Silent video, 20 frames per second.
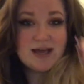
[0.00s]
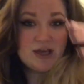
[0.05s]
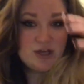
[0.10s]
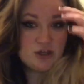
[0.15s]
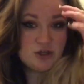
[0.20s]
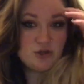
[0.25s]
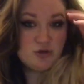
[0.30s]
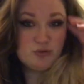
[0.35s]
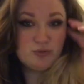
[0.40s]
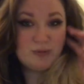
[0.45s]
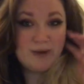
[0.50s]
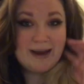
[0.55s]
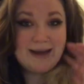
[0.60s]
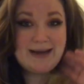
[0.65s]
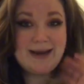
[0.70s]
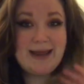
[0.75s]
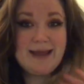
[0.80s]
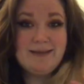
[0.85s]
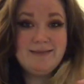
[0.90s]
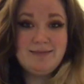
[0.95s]
you write
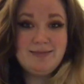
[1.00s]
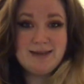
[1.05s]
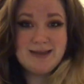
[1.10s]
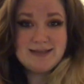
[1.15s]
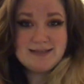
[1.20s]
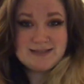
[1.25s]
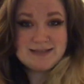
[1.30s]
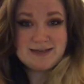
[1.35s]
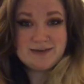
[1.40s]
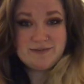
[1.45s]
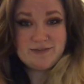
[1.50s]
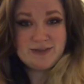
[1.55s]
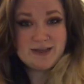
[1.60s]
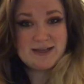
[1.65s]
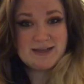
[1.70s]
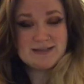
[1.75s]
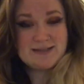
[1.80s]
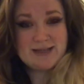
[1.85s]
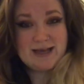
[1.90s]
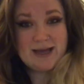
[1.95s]
a list of
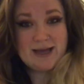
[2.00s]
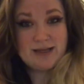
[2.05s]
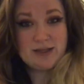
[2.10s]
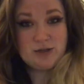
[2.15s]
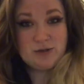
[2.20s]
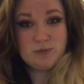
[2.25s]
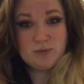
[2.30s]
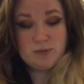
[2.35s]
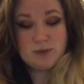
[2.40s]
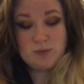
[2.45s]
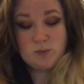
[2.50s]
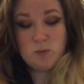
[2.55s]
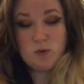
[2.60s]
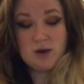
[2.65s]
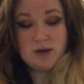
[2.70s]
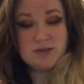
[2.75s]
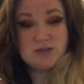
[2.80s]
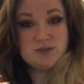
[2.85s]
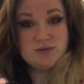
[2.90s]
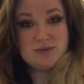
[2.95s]
things that you would
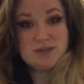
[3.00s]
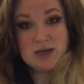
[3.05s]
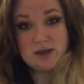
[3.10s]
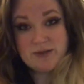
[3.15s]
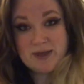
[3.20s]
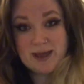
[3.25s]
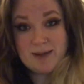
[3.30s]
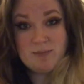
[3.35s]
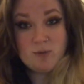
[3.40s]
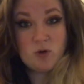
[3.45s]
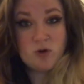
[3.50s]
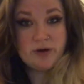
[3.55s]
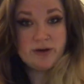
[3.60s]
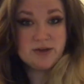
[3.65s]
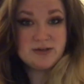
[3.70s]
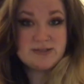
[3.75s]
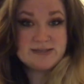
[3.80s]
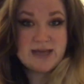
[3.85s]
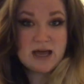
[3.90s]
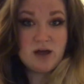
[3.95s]
want to tell them or
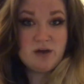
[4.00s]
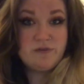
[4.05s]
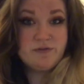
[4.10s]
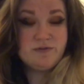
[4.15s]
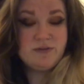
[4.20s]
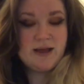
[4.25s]
yourself,